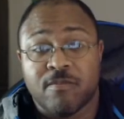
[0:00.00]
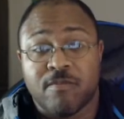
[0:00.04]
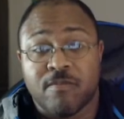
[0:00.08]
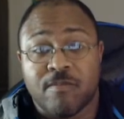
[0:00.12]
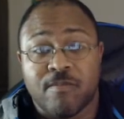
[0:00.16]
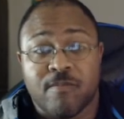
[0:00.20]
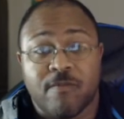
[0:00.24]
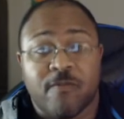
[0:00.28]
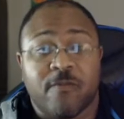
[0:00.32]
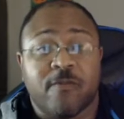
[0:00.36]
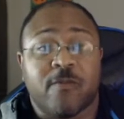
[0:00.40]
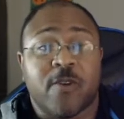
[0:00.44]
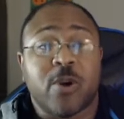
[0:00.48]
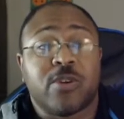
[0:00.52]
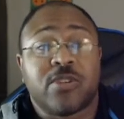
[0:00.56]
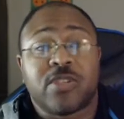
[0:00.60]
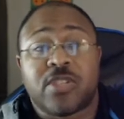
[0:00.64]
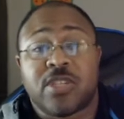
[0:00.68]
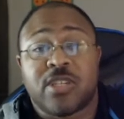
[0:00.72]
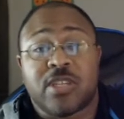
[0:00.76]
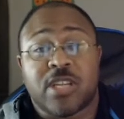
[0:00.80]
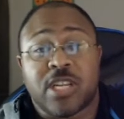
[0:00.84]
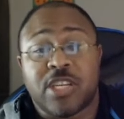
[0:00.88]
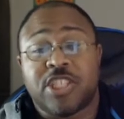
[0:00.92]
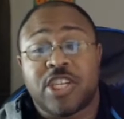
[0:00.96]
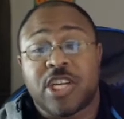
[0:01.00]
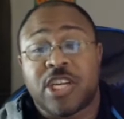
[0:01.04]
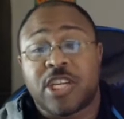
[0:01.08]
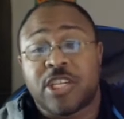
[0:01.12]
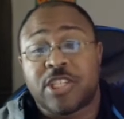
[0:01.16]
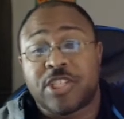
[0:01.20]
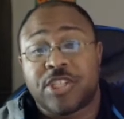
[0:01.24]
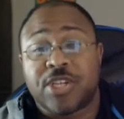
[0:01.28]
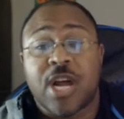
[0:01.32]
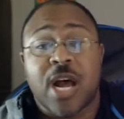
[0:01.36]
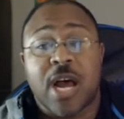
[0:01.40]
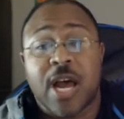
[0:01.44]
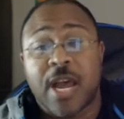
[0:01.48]
first legit
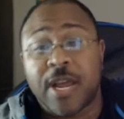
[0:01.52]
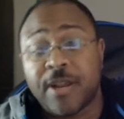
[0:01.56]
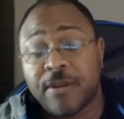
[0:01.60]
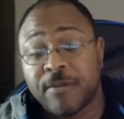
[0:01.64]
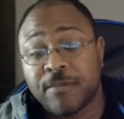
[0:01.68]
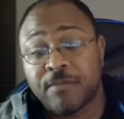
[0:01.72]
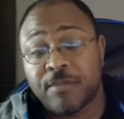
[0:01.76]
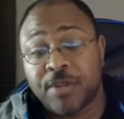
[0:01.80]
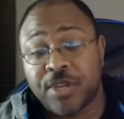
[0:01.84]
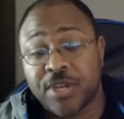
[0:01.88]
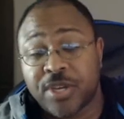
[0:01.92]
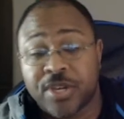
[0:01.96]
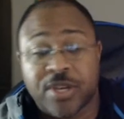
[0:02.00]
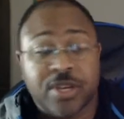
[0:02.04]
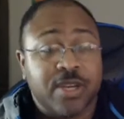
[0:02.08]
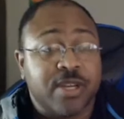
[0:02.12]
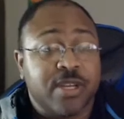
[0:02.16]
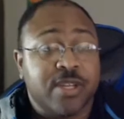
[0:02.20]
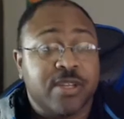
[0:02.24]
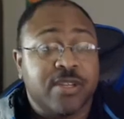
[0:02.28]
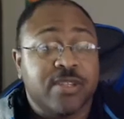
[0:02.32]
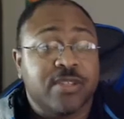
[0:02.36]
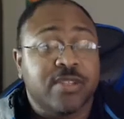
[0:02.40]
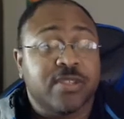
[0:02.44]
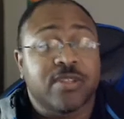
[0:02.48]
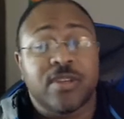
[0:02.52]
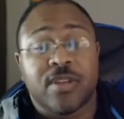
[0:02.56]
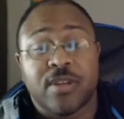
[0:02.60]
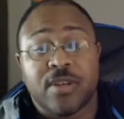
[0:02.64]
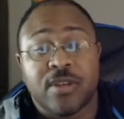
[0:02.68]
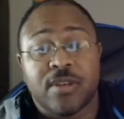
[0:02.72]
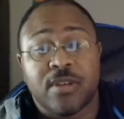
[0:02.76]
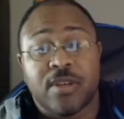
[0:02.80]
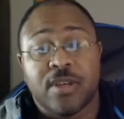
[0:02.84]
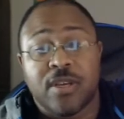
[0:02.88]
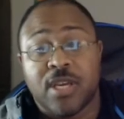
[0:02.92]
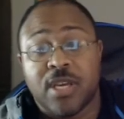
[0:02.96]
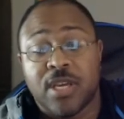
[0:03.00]
shot because
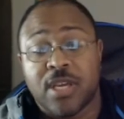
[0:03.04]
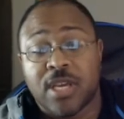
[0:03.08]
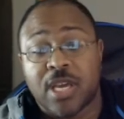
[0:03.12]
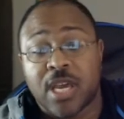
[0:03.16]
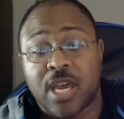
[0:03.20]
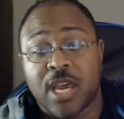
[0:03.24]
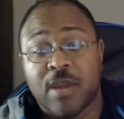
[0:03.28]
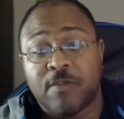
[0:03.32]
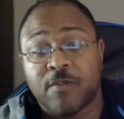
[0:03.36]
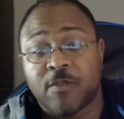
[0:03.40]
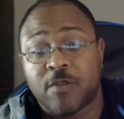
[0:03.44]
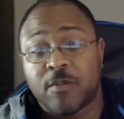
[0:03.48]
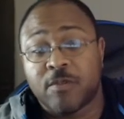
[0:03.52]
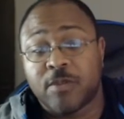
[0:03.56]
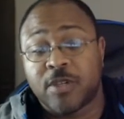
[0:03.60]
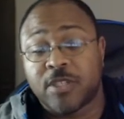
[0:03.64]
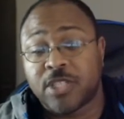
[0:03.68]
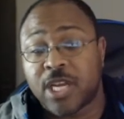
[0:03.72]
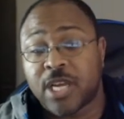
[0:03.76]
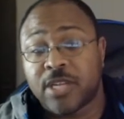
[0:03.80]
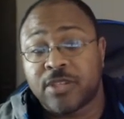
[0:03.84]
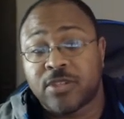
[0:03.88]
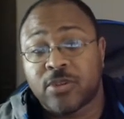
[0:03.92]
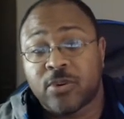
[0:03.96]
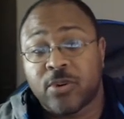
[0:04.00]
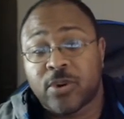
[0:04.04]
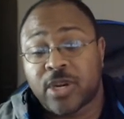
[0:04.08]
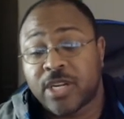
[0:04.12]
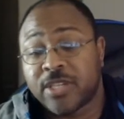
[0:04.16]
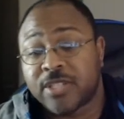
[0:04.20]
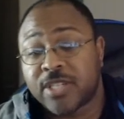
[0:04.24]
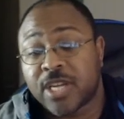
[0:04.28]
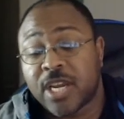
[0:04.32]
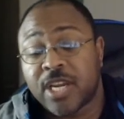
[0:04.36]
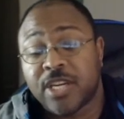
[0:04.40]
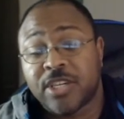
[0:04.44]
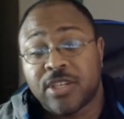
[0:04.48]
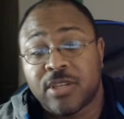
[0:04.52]
he came from a Jets
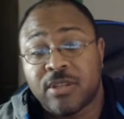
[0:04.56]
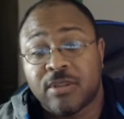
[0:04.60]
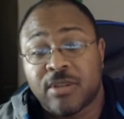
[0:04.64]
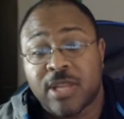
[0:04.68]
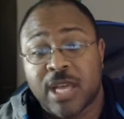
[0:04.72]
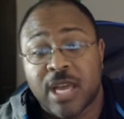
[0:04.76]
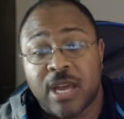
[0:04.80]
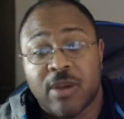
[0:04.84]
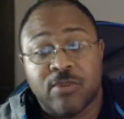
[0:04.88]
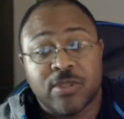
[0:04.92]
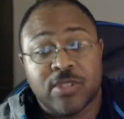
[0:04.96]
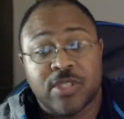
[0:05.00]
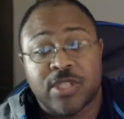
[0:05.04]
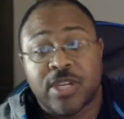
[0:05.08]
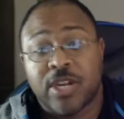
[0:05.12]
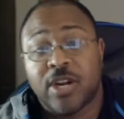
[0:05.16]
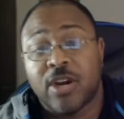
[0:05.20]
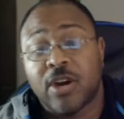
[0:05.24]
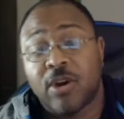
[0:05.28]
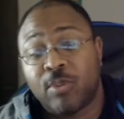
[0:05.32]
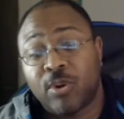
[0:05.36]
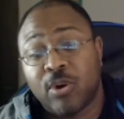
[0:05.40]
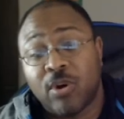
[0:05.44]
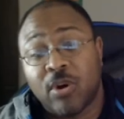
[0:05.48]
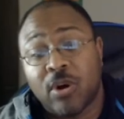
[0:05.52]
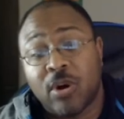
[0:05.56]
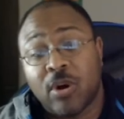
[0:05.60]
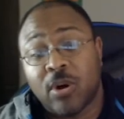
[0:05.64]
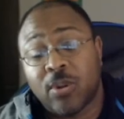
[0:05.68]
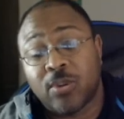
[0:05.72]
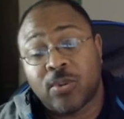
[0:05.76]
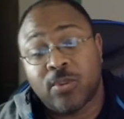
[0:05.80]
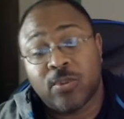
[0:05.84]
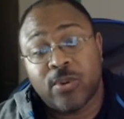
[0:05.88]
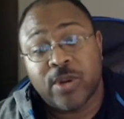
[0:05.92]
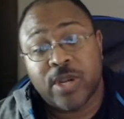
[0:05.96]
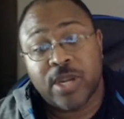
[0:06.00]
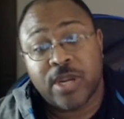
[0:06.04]
organization that was terrible all
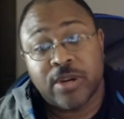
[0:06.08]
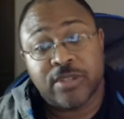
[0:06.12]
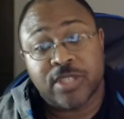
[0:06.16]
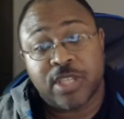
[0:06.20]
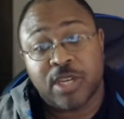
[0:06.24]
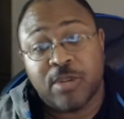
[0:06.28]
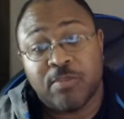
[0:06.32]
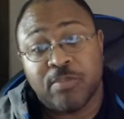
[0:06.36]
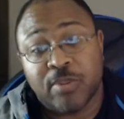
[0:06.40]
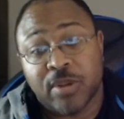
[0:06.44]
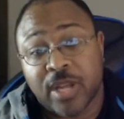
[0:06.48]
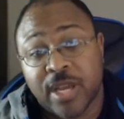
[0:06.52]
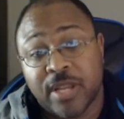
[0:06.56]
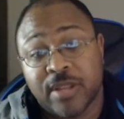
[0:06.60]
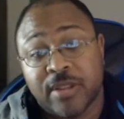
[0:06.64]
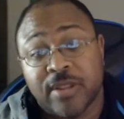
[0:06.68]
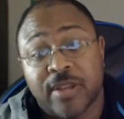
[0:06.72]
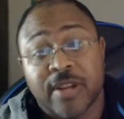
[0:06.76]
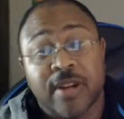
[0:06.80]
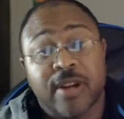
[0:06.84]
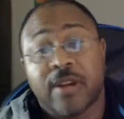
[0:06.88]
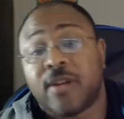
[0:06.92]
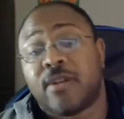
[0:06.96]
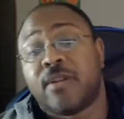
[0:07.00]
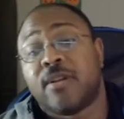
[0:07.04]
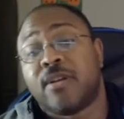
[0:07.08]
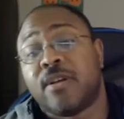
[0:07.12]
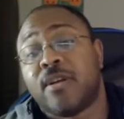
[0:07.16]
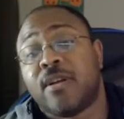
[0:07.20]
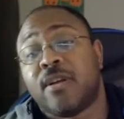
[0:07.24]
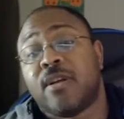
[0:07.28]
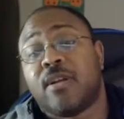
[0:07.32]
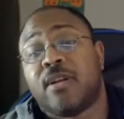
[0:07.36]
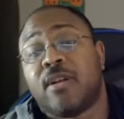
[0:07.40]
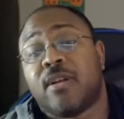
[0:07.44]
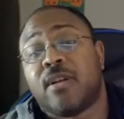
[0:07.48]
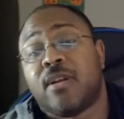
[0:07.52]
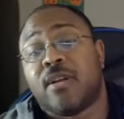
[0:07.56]
3 years he played there.
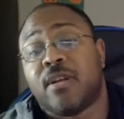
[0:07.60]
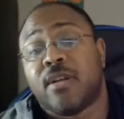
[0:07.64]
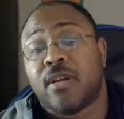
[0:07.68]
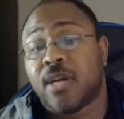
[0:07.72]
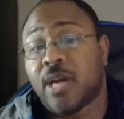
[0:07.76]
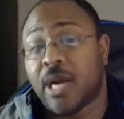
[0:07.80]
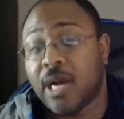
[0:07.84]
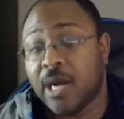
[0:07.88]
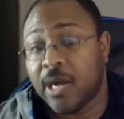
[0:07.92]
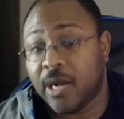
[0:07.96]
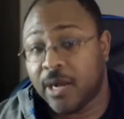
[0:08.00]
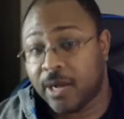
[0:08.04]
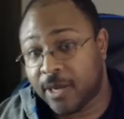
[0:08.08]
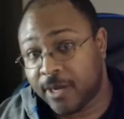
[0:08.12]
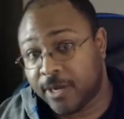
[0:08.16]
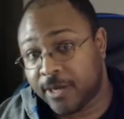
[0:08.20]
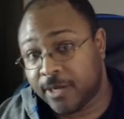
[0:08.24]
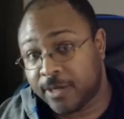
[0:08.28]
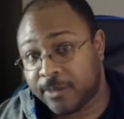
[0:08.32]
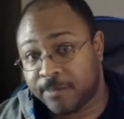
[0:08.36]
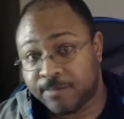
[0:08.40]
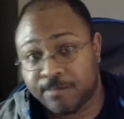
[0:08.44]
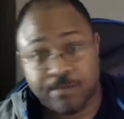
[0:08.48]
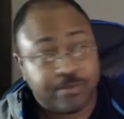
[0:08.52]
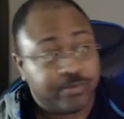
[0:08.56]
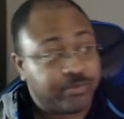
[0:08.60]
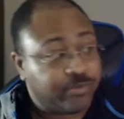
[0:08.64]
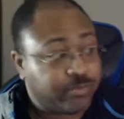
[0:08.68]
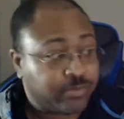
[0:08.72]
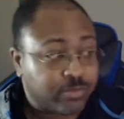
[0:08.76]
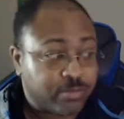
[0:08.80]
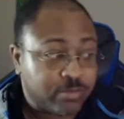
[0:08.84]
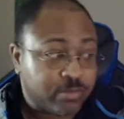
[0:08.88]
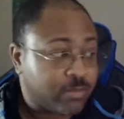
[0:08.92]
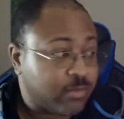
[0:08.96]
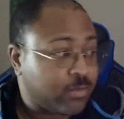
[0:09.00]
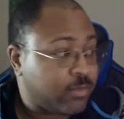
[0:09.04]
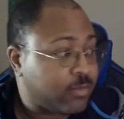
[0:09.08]
You
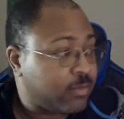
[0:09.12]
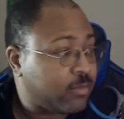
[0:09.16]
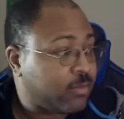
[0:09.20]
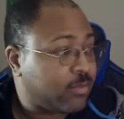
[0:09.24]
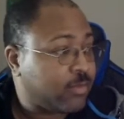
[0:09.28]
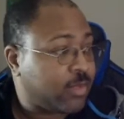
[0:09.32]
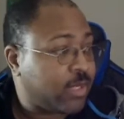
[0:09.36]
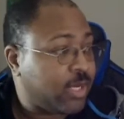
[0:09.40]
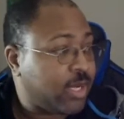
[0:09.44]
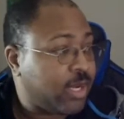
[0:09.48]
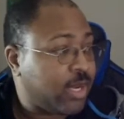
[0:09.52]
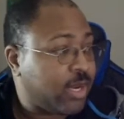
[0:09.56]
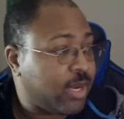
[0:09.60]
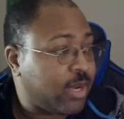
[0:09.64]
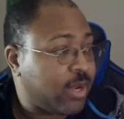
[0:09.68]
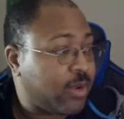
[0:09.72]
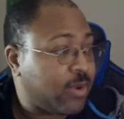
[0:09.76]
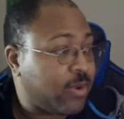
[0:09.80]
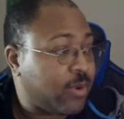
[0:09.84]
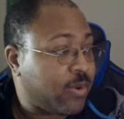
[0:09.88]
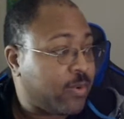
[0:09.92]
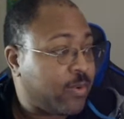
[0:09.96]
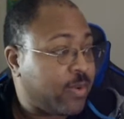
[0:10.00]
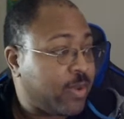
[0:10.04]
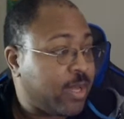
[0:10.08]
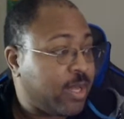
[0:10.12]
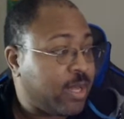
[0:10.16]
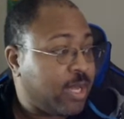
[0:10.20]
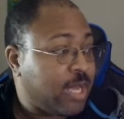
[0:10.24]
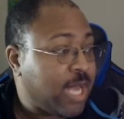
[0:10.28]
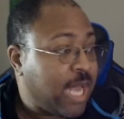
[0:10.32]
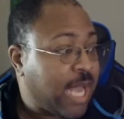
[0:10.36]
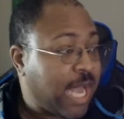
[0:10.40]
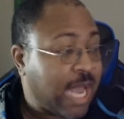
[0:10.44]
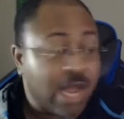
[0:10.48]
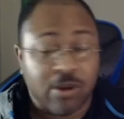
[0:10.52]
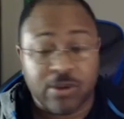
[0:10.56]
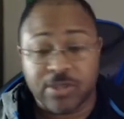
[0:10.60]
know,
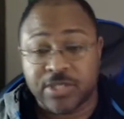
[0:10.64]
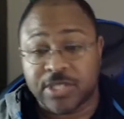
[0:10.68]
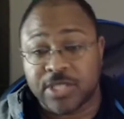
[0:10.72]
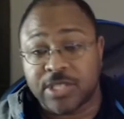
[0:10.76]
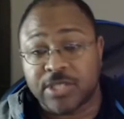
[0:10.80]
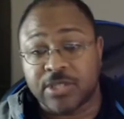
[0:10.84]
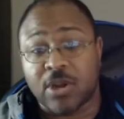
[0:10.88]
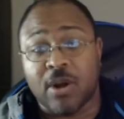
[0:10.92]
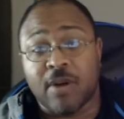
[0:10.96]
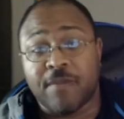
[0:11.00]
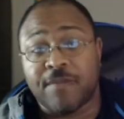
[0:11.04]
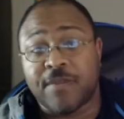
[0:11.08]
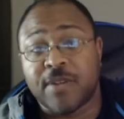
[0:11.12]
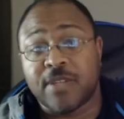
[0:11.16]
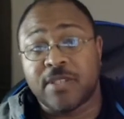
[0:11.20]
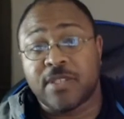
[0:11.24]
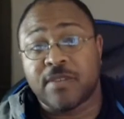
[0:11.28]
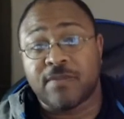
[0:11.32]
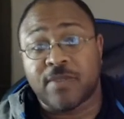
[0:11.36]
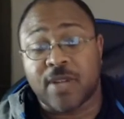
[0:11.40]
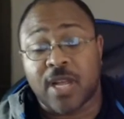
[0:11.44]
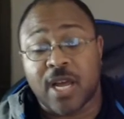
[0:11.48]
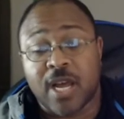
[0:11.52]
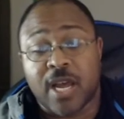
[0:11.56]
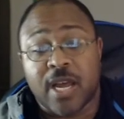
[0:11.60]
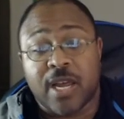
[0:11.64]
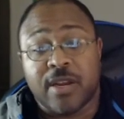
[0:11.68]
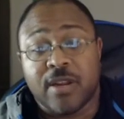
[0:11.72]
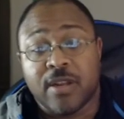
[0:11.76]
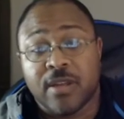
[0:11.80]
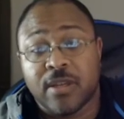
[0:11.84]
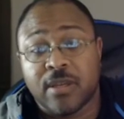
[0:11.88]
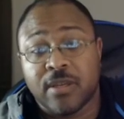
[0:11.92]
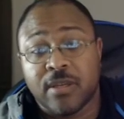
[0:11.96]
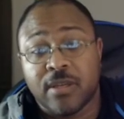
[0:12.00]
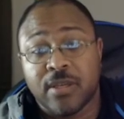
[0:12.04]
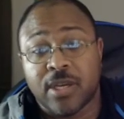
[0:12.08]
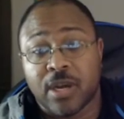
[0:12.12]
how is this offensive line
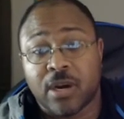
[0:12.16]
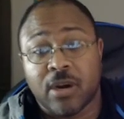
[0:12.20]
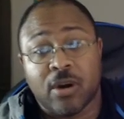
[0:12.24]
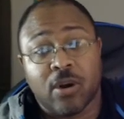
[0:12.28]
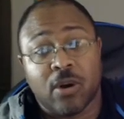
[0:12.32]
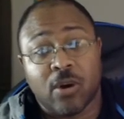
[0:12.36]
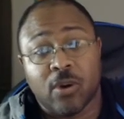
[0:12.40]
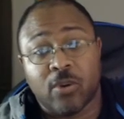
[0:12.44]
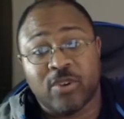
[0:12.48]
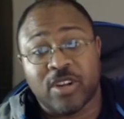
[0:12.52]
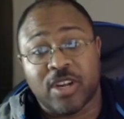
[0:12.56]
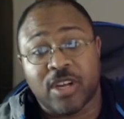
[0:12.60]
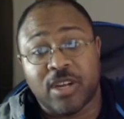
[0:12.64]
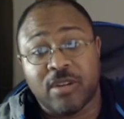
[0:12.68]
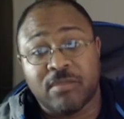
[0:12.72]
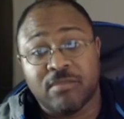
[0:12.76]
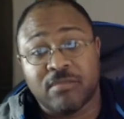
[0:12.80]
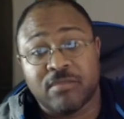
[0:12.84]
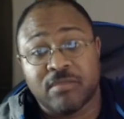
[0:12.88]
gonna hold up?